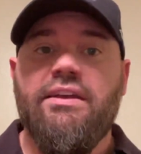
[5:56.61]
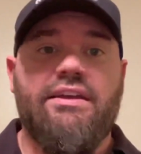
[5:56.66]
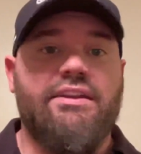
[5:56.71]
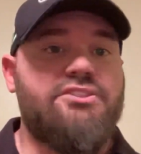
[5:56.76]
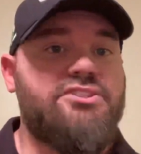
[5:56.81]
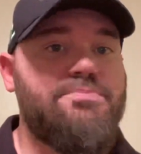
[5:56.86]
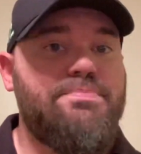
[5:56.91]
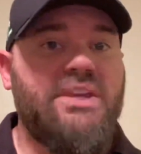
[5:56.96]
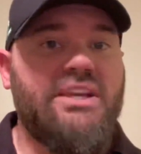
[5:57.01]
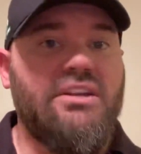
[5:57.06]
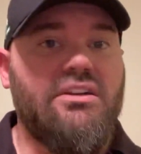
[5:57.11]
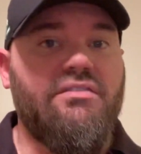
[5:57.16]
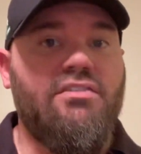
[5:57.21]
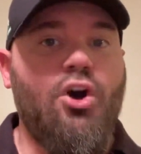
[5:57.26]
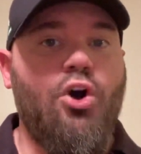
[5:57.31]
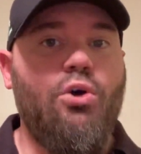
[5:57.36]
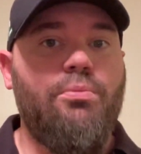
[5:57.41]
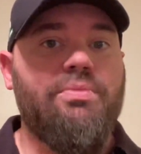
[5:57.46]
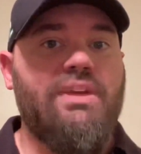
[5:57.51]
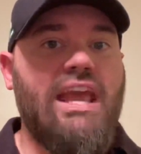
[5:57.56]
And speaking of
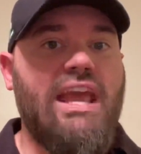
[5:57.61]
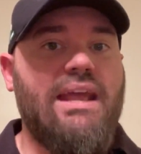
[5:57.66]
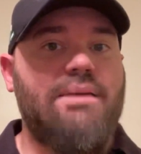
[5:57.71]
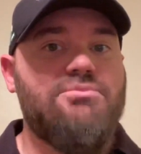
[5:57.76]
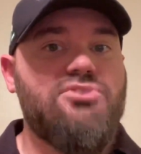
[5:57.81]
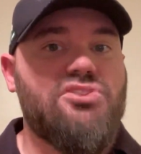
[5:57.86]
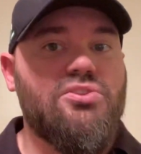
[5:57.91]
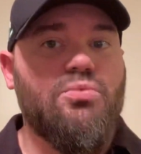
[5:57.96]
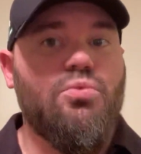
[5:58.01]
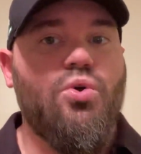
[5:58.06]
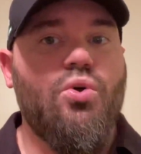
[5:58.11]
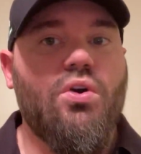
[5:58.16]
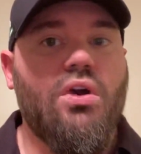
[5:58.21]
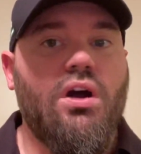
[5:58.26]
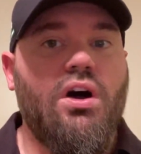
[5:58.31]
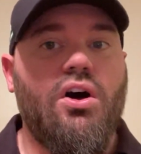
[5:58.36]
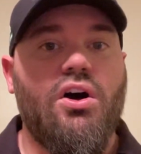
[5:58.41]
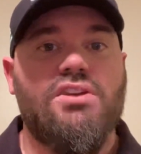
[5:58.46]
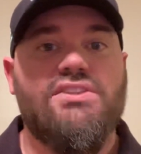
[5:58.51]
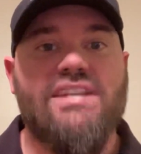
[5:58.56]
home games, the
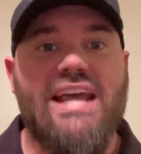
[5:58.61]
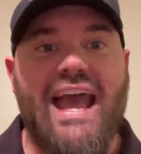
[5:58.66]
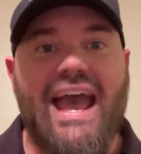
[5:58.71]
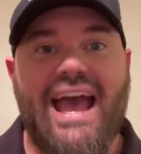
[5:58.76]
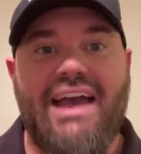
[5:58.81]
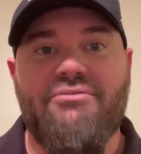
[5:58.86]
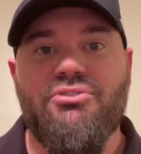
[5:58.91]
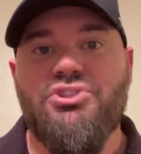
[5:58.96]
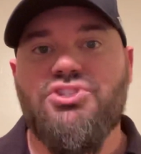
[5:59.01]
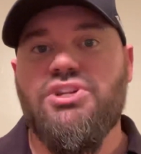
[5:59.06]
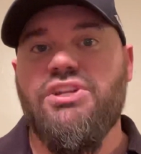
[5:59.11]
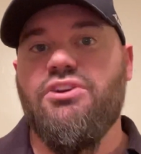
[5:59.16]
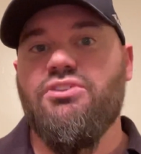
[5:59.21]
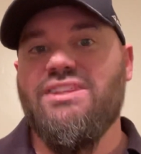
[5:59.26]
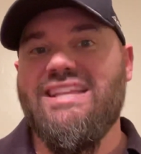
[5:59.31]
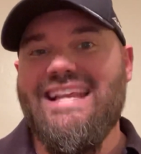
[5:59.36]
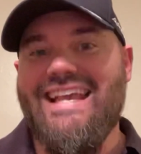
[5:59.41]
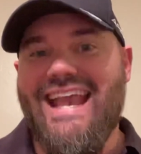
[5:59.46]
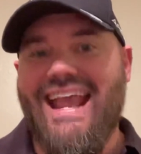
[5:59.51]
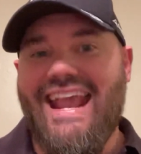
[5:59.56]
Warhawks average
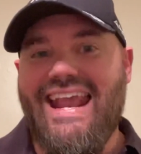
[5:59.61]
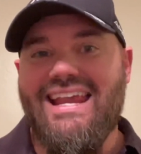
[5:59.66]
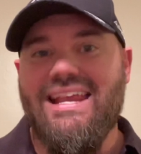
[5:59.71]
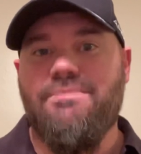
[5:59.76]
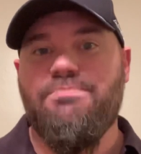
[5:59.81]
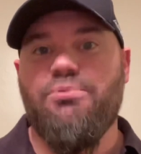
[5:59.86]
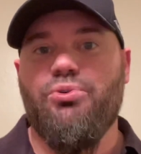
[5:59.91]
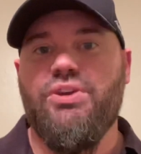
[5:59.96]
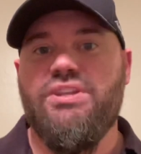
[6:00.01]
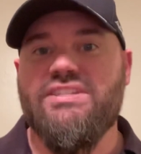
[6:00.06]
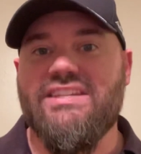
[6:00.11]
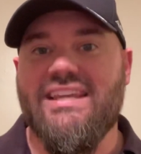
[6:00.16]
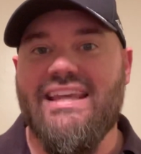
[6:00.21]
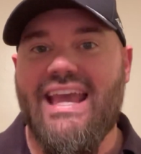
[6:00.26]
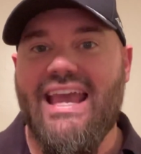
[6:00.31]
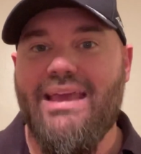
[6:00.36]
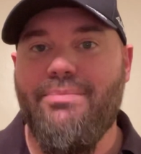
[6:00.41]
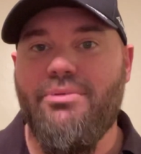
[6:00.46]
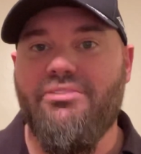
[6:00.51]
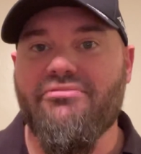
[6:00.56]
nearly 80 points a
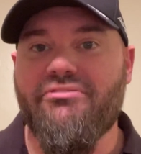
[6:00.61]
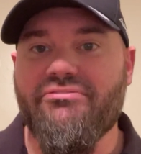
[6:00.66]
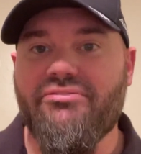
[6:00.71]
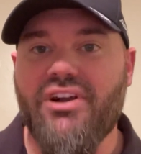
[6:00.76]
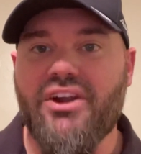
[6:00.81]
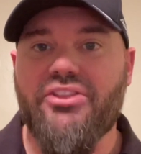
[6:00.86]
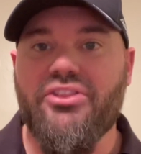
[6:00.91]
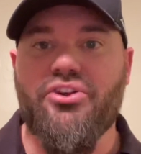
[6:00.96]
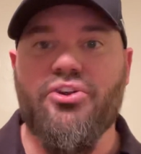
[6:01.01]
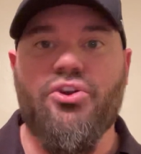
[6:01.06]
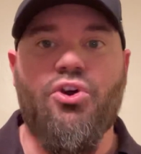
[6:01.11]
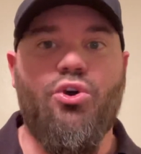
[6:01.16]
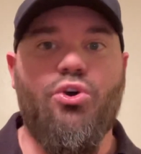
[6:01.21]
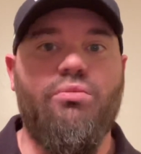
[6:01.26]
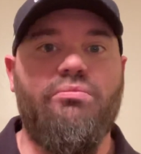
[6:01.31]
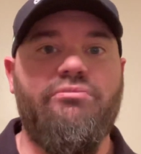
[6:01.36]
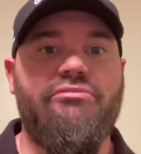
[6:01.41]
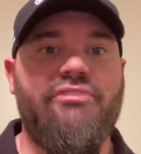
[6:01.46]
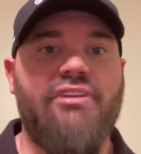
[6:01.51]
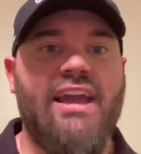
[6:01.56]
game in front of their
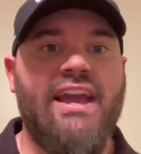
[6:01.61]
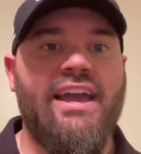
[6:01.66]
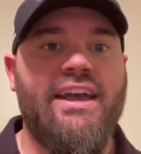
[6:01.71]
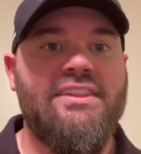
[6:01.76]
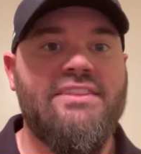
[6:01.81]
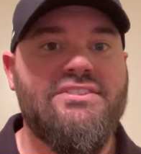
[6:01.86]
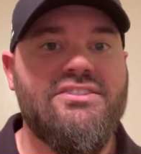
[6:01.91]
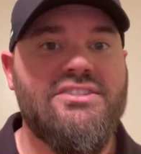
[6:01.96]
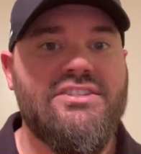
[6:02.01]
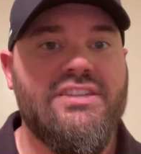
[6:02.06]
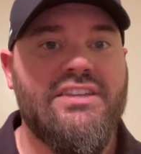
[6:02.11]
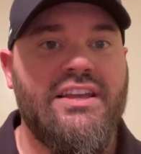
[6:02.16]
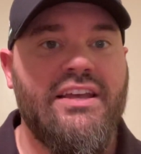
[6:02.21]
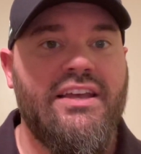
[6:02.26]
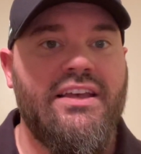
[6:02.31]
home fans,